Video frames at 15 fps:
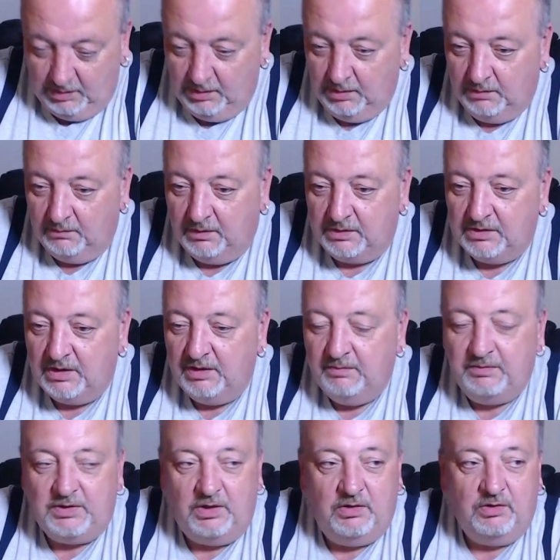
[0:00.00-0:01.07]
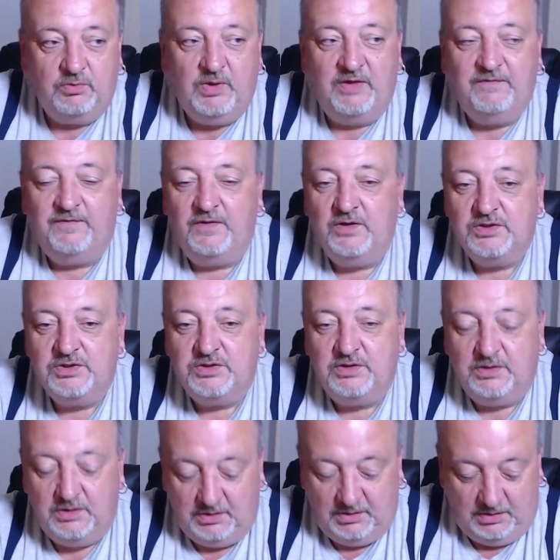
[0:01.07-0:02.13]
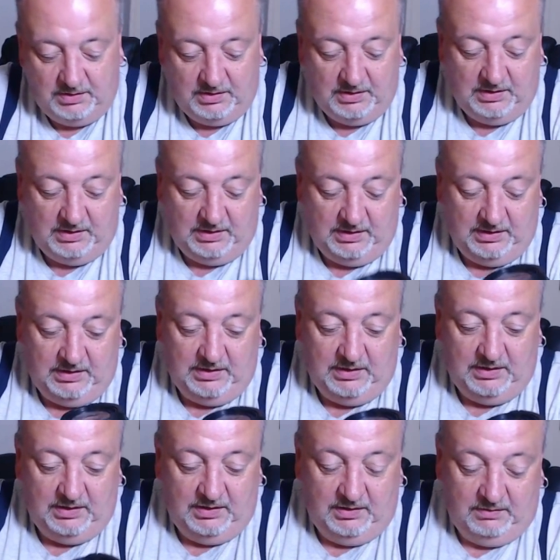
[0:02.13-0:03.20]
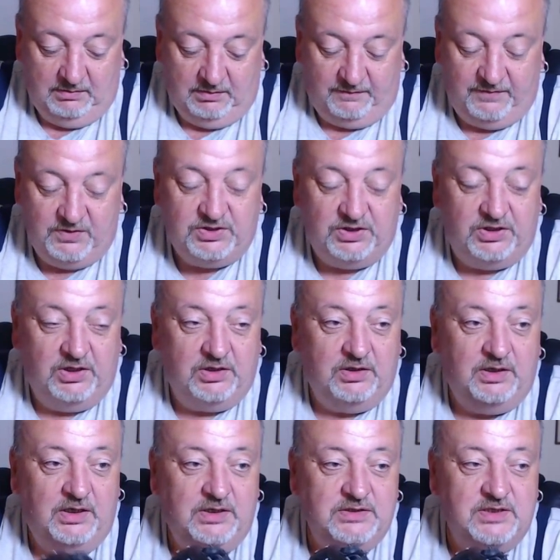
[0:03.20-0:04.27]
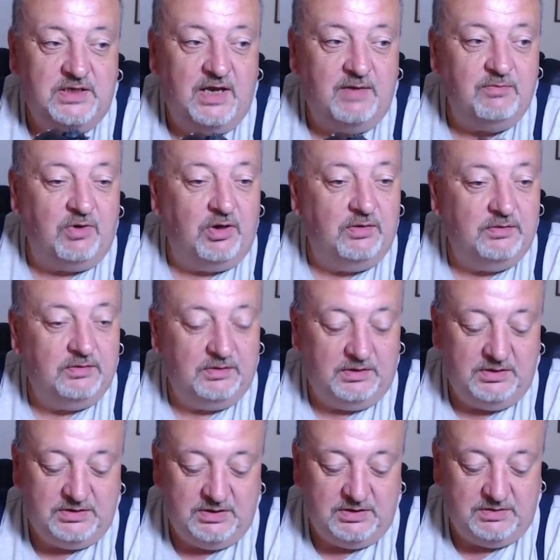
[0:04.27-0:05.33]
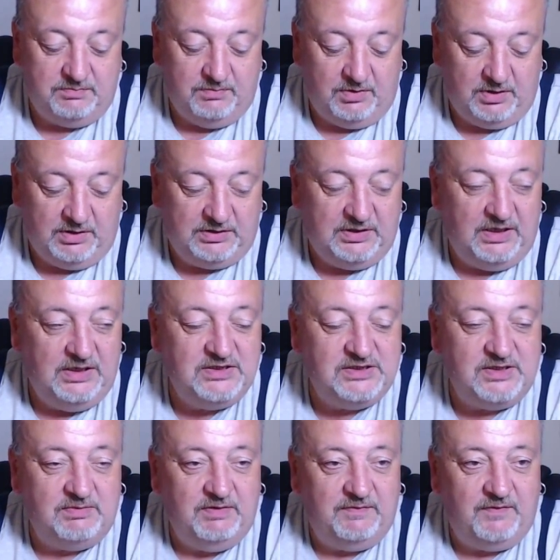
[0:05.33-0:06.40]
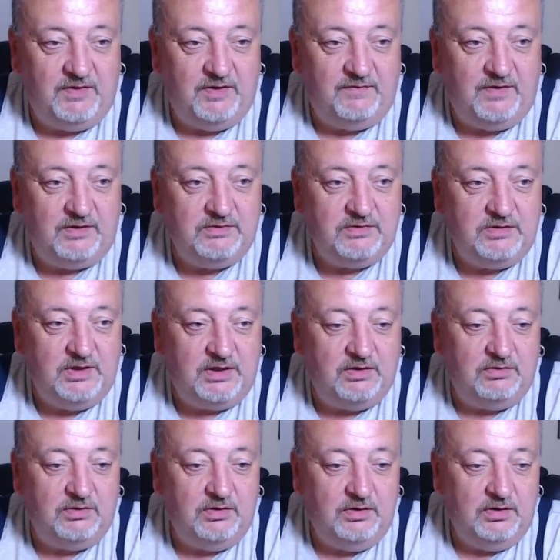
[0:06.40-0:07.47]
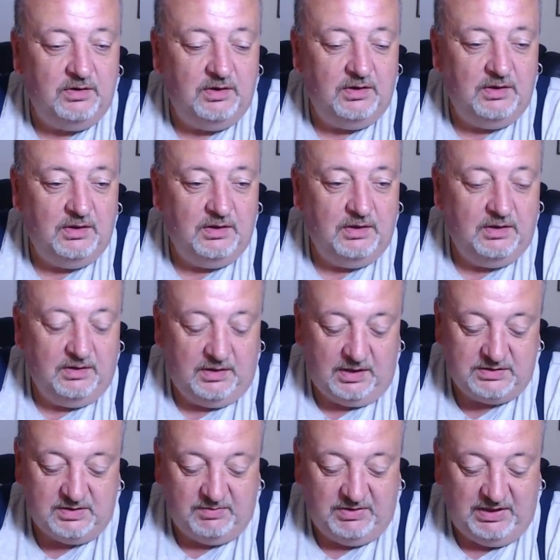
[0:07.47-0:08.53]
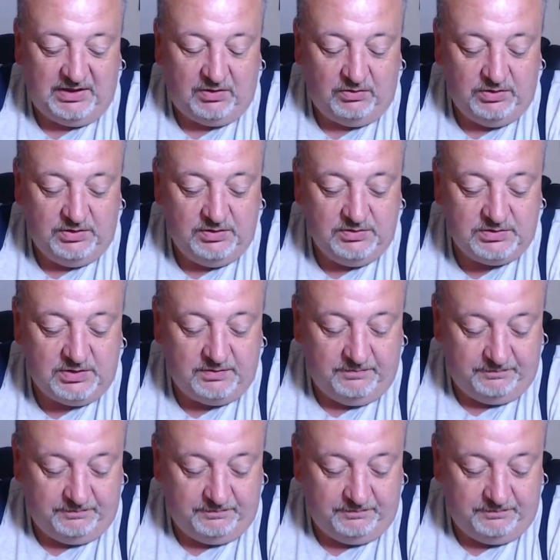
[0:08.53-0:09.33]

Right, dealing with the hardware first, well, the first thing you're going to need is a camera, and this is my D7500 Nikon, as I'm a Nikon user.